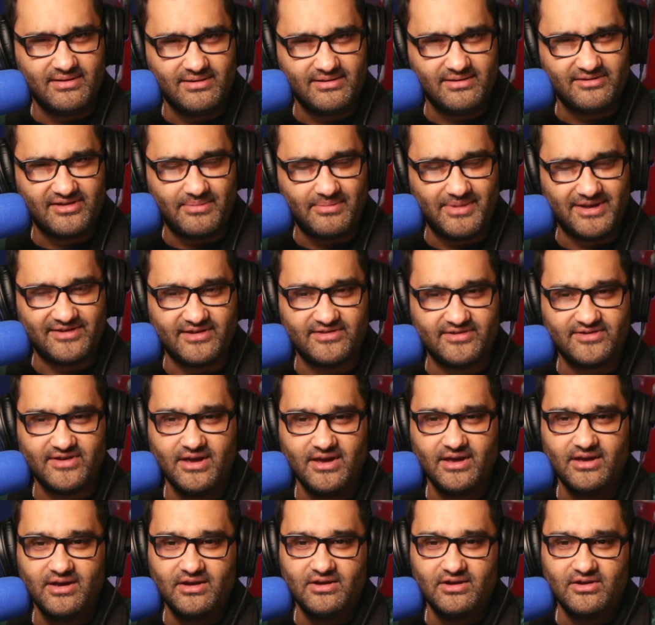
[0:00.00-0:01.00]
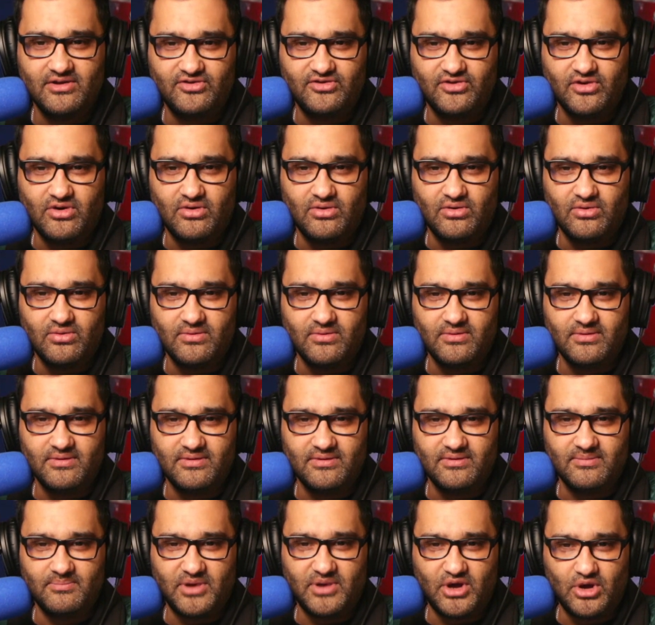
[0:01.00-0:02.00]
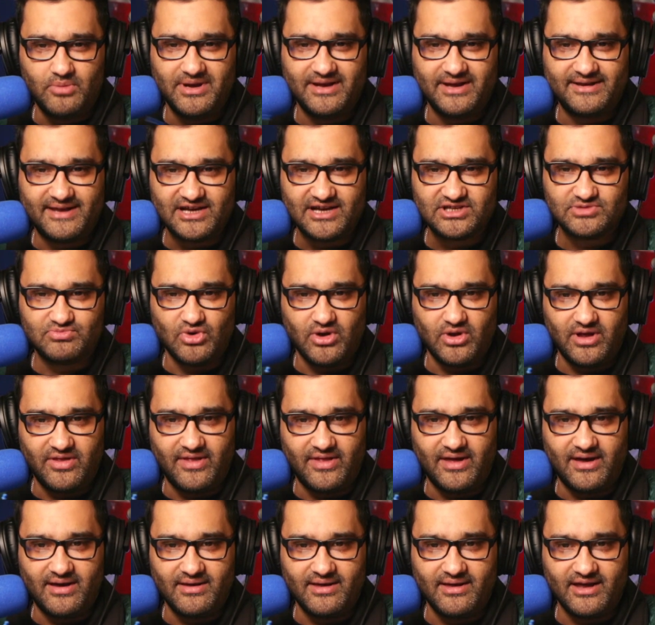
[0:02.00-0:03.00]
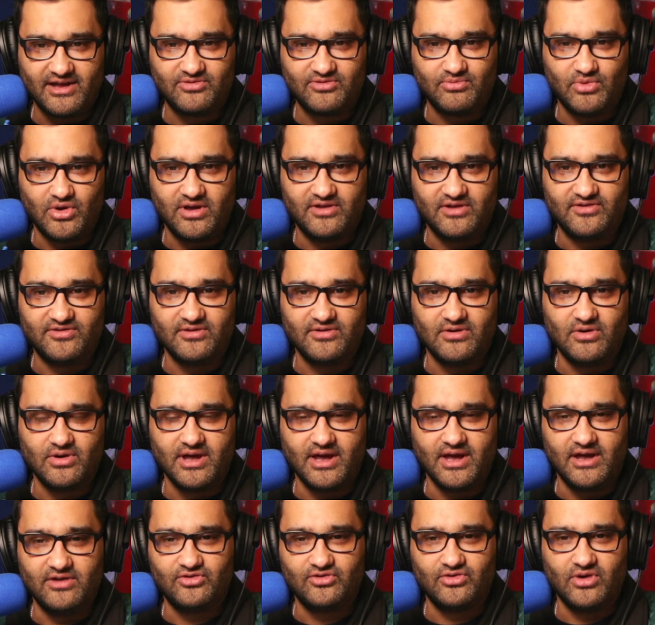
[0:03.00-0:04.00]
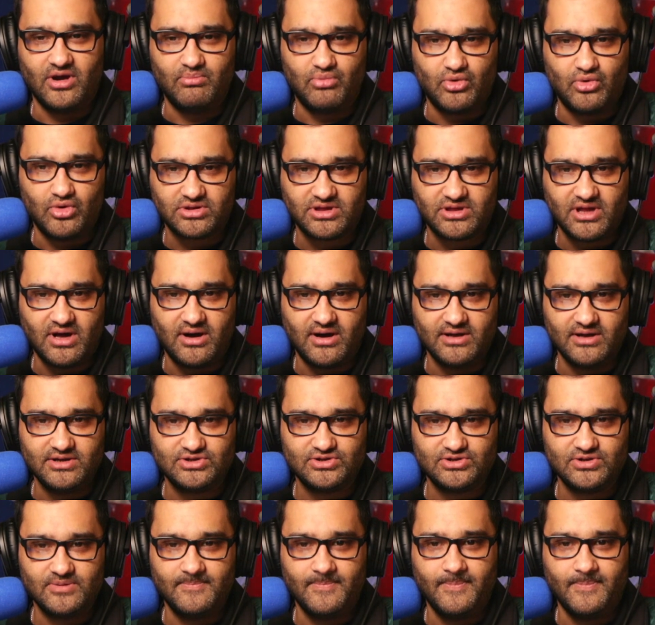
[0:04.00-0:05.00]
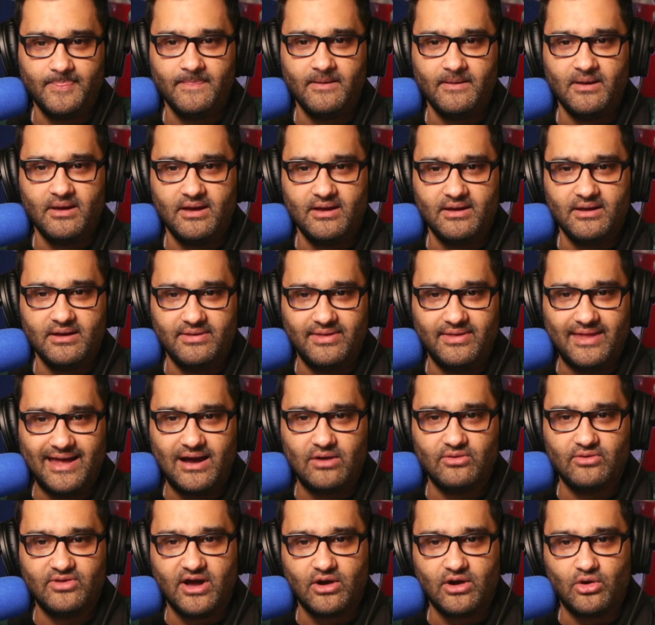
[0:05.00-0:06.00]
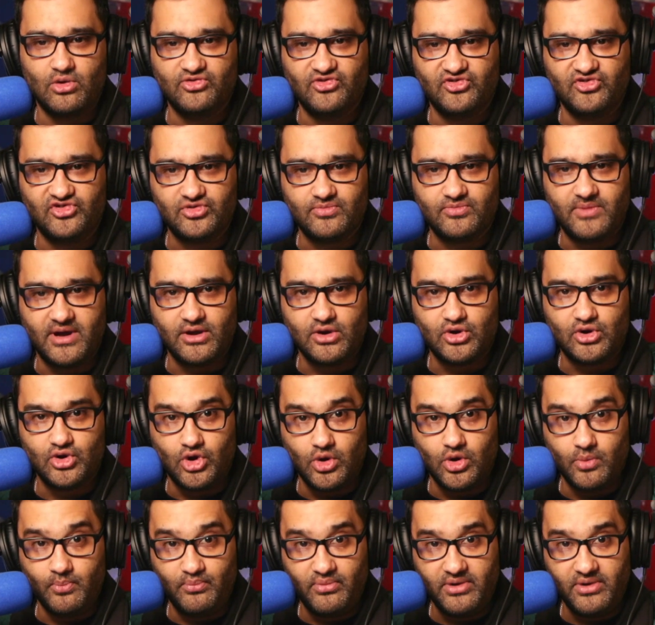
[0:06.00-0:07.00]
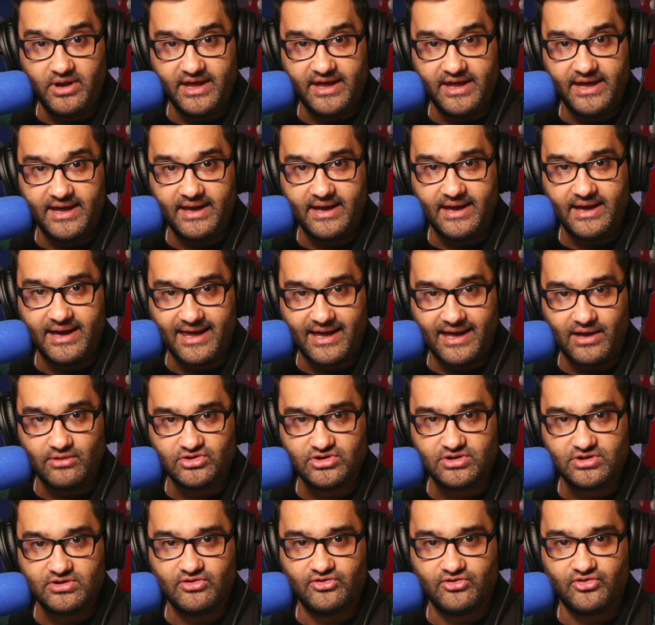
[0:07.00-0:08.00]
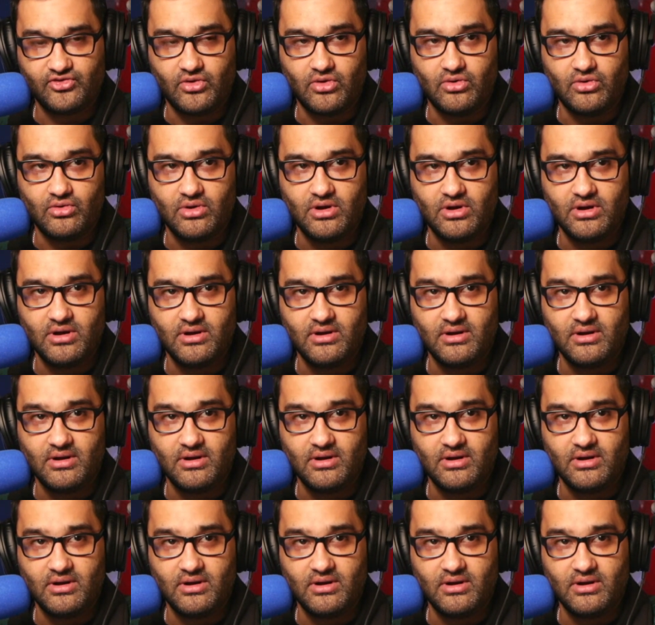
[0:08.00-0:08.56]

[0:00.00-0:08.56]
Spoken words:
Does that make sense? So becoming a tax expert in that, expert is, okay, so I bought that item. Now that goes into my company account. So